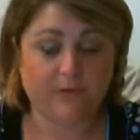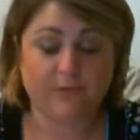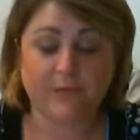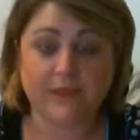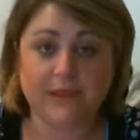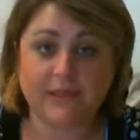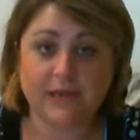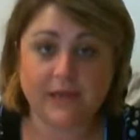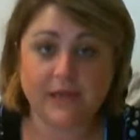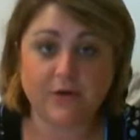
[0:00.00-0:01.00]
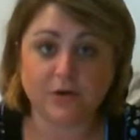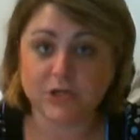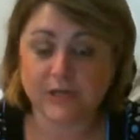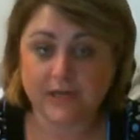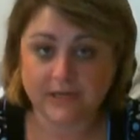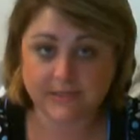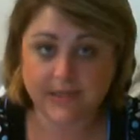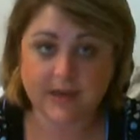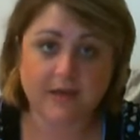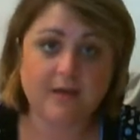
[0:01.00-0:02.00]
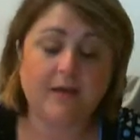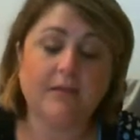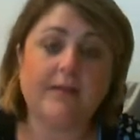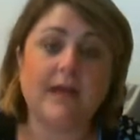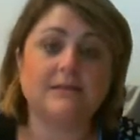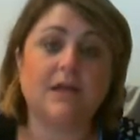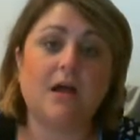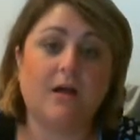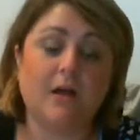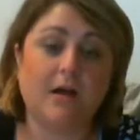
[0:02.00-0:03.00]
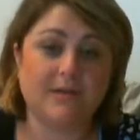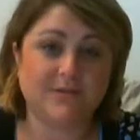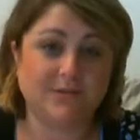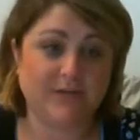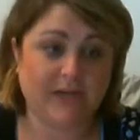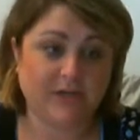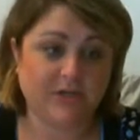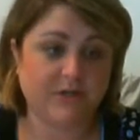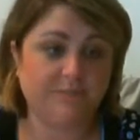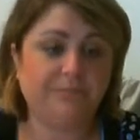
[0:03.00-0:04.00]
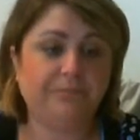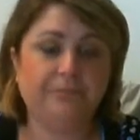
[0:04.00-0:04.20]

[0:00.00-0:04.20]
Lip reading: And when he or she does that, that's called auscultation.